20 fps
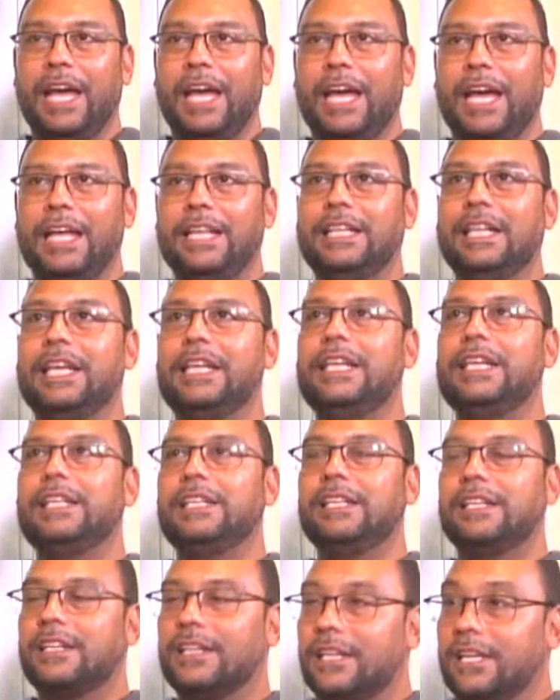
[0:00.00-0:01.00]
And then he
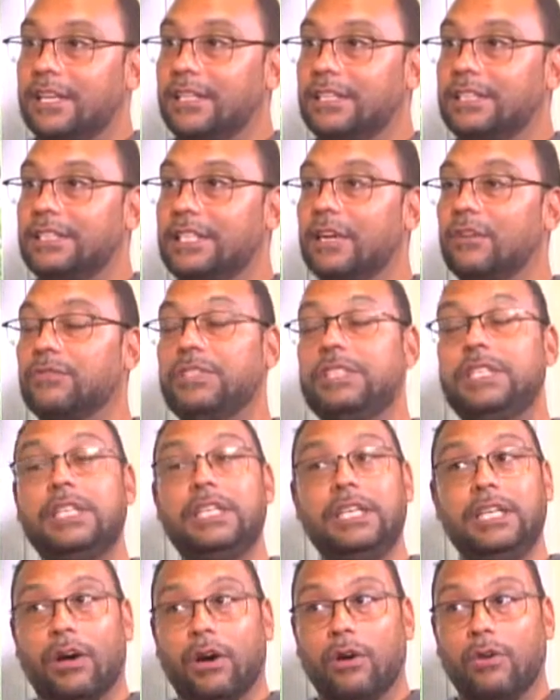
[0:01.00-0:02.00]
declared himself
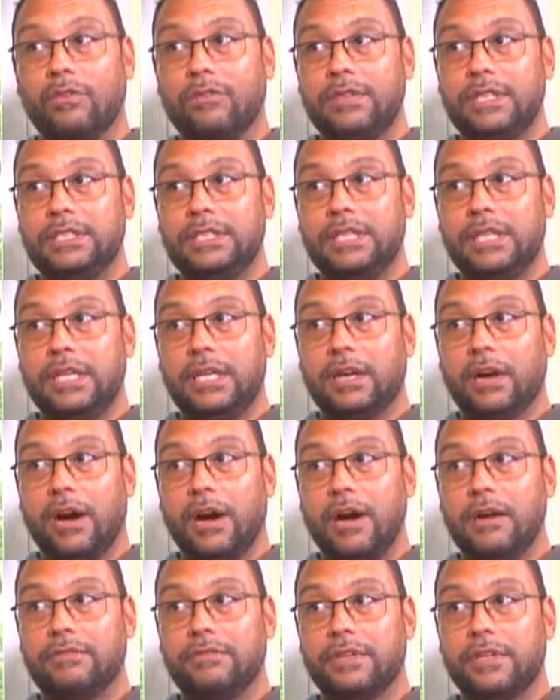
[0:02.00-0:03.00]
CEO of the city of
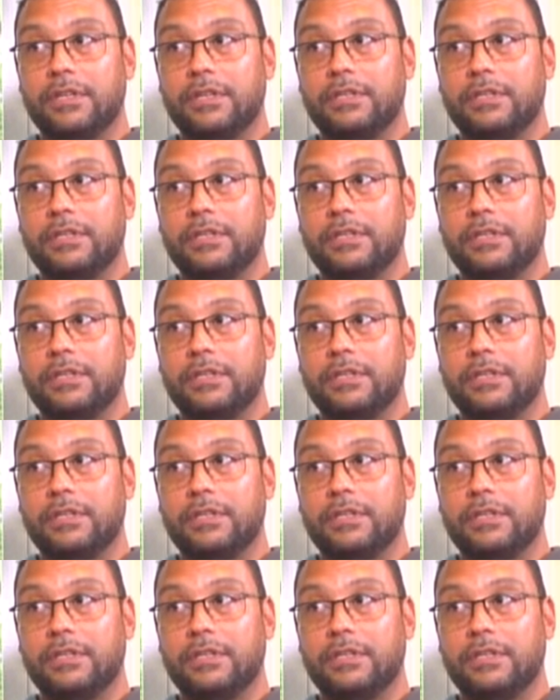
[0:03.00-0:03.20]
Hartford.